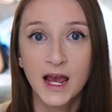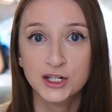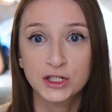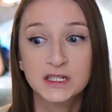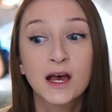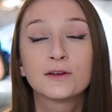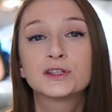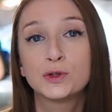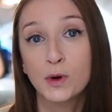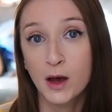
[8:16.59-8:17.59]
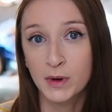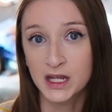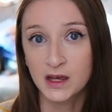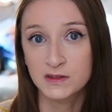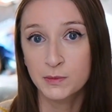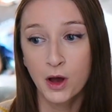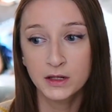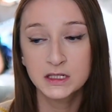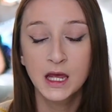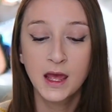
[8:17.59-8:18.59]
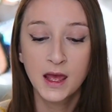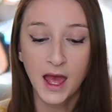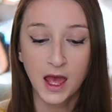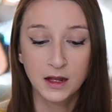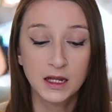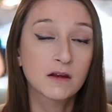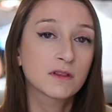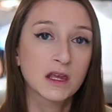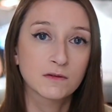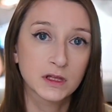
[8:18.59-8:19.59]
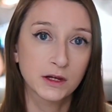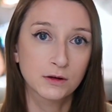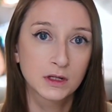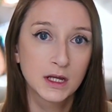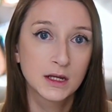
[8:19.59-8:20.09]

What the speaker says: actually tells you how many have spawned and if they have cleared.